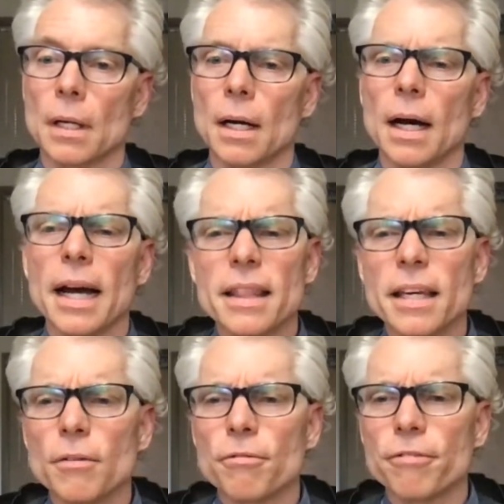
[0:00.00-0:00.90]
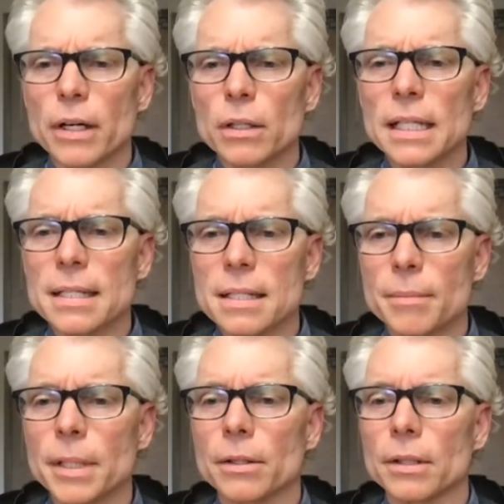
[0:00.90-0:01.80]
I think fairly
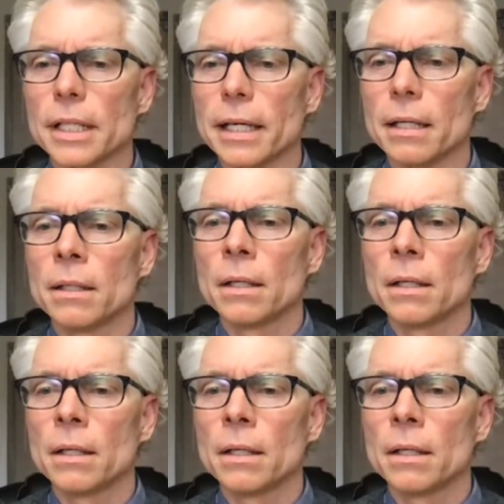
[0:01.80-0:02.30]
similarly.